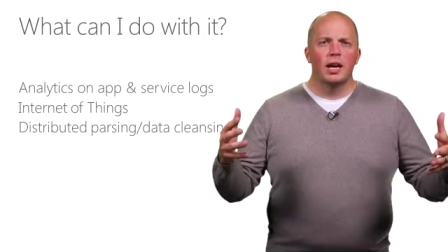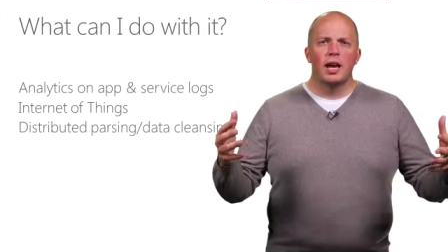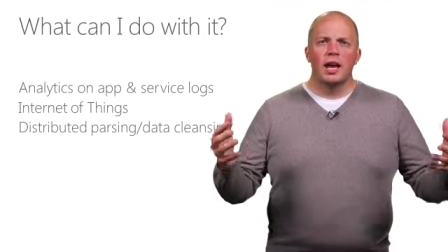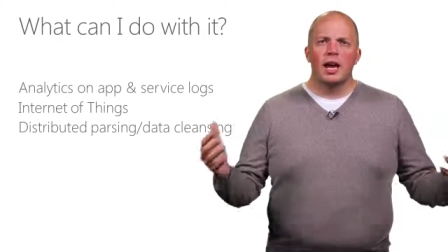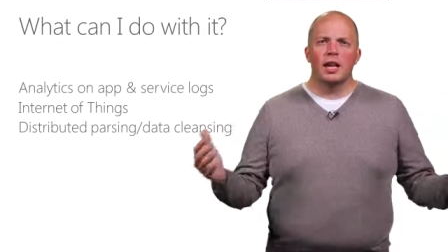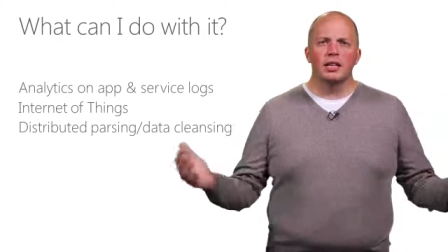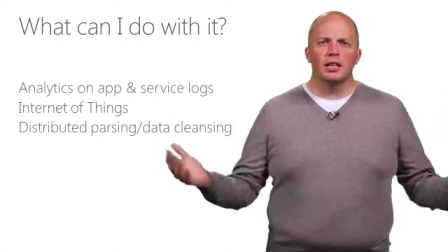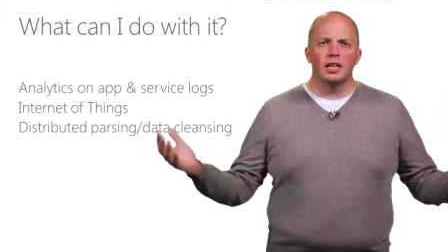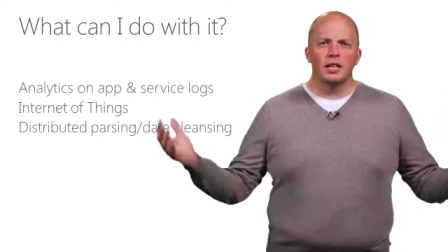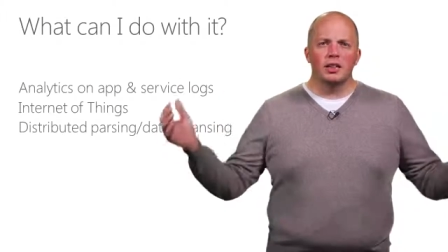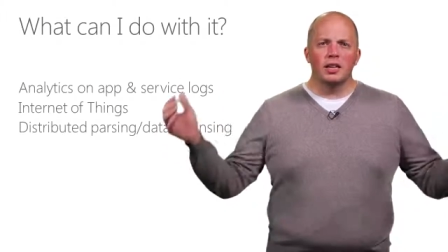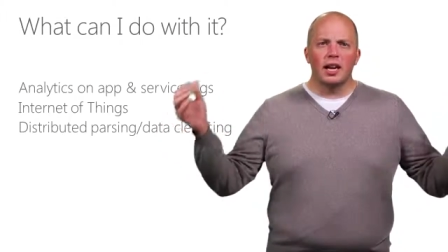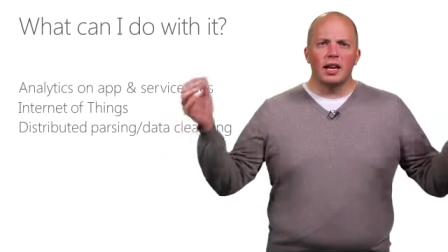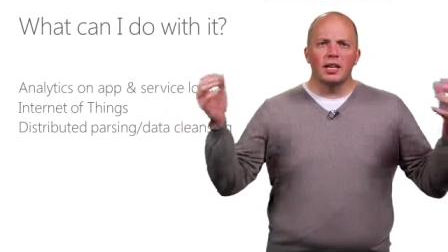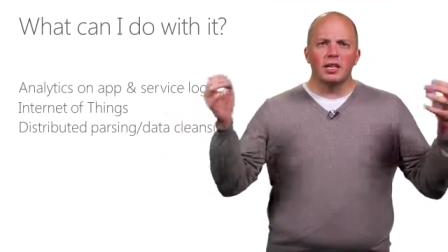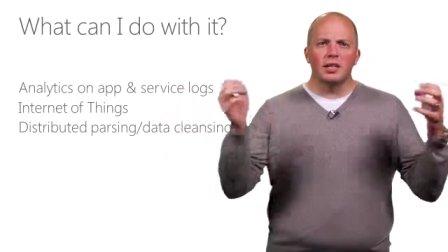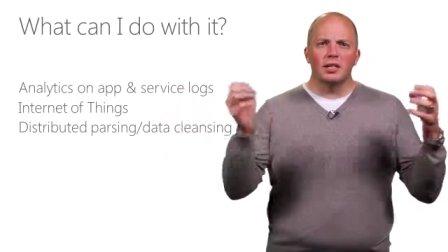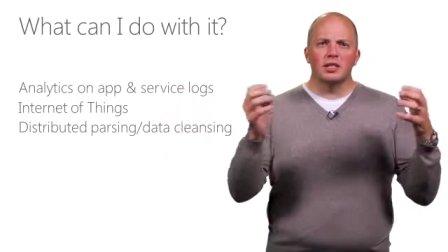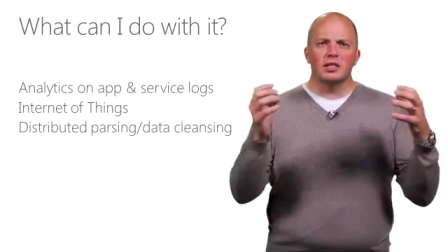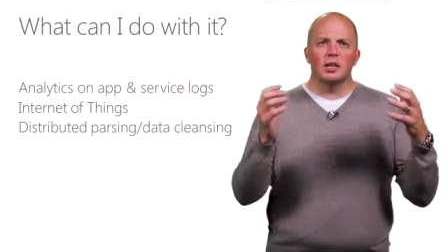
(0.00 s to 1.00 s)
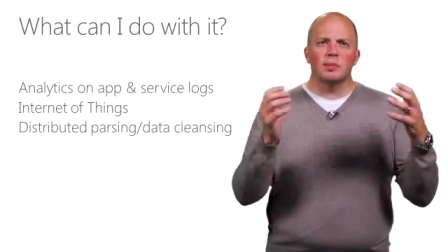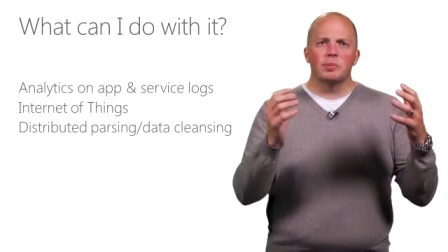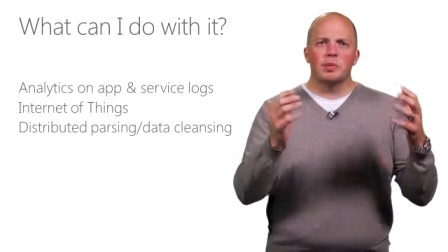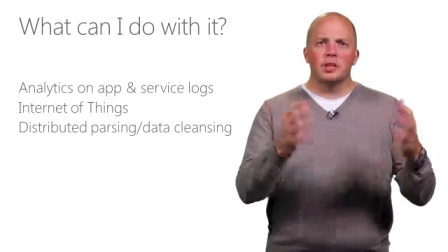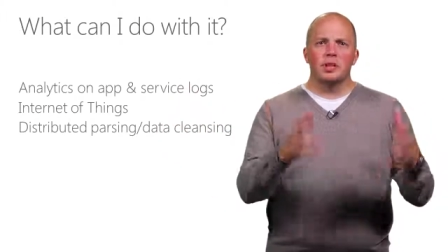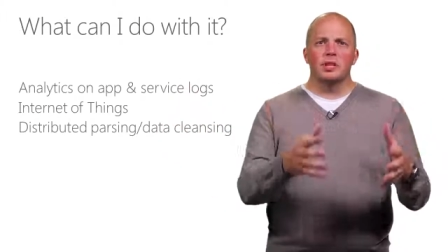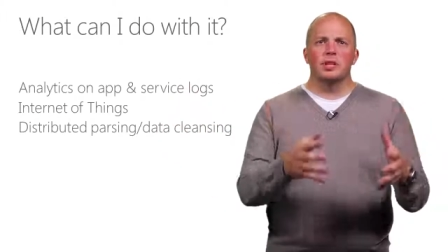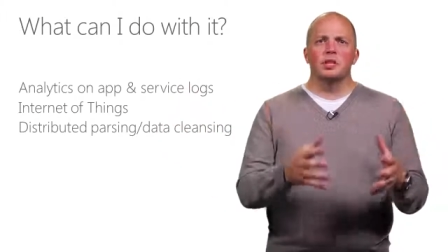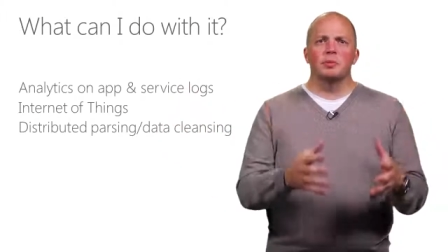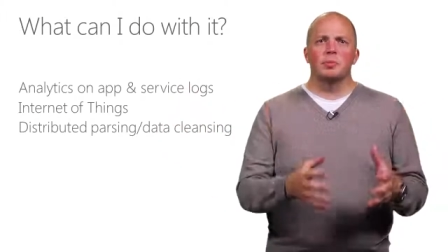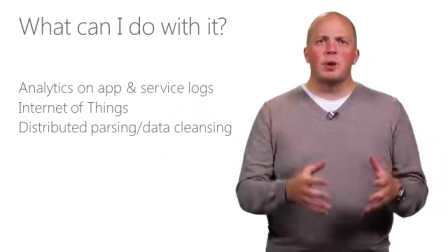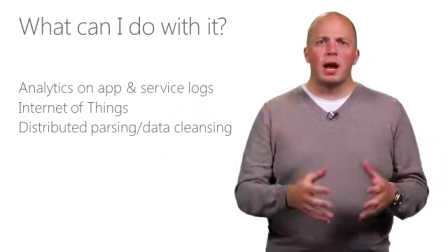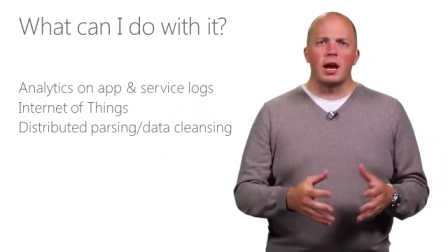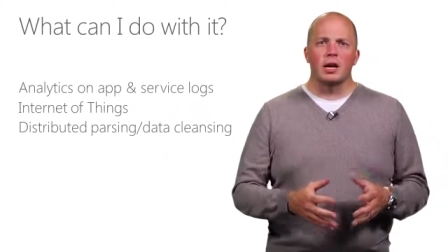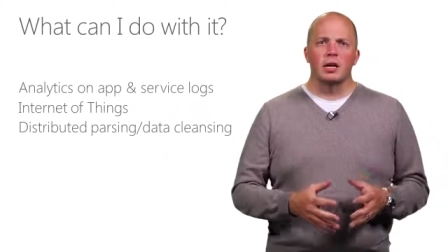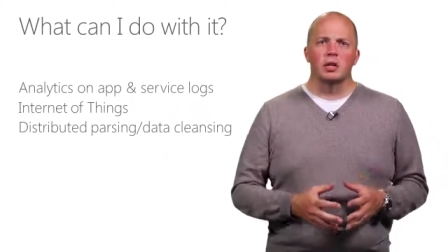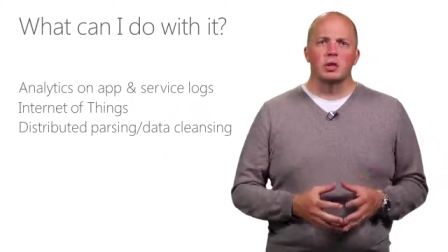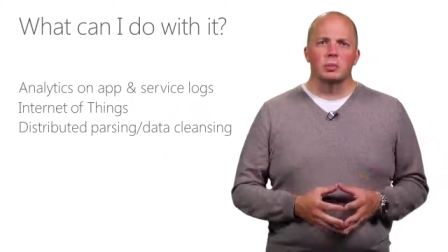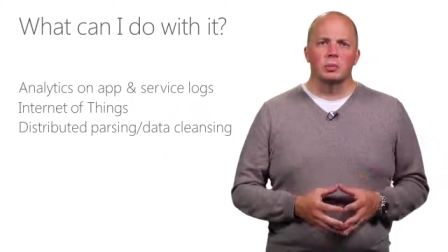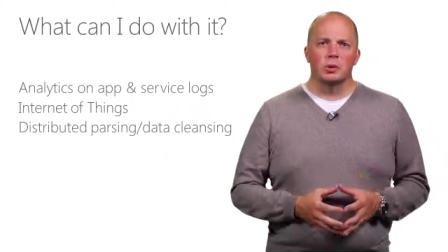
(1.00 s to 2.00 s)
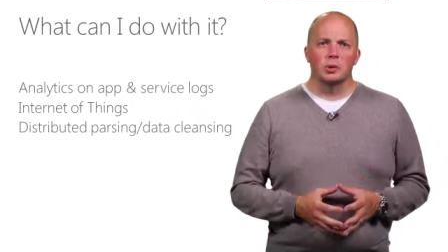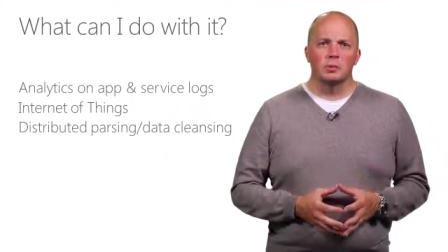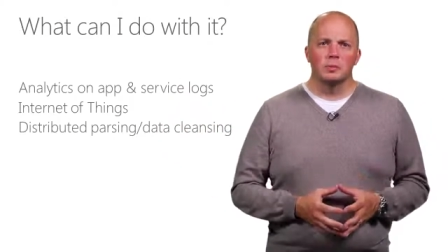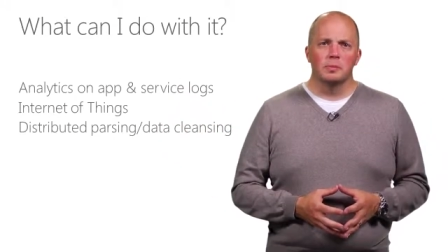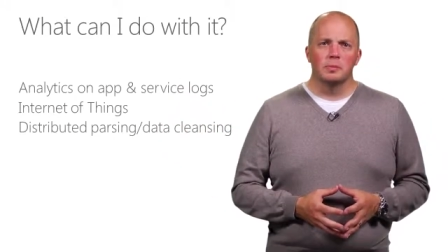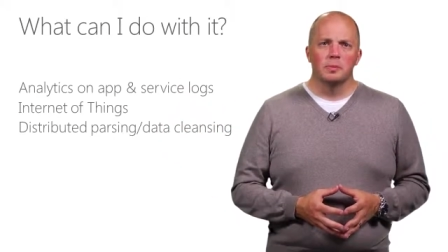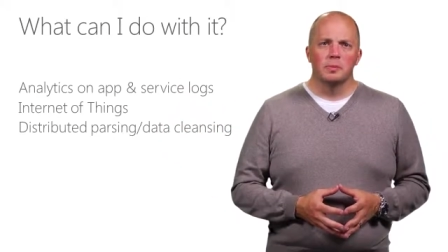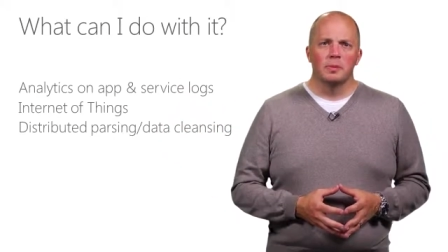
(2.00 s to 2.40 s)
and get that into something that's manageable.